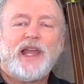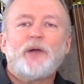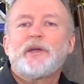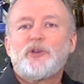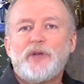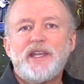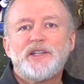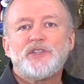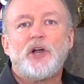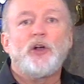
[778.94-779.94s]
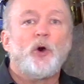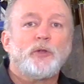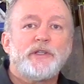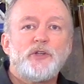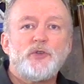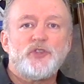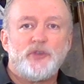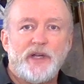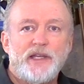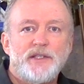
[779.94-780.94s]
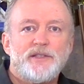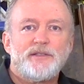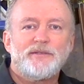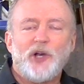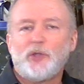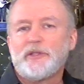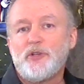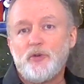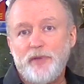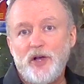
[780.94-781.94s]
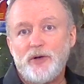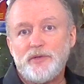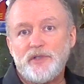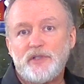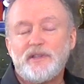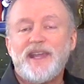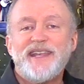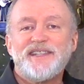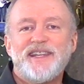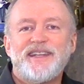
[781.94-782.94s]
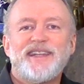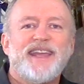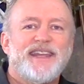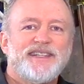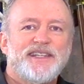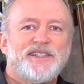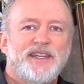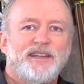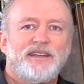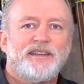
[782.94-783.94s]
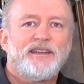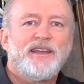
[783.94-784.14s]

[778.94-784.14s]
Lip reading: Our ingredients are old and new strings, old and new bows, ascending and descending.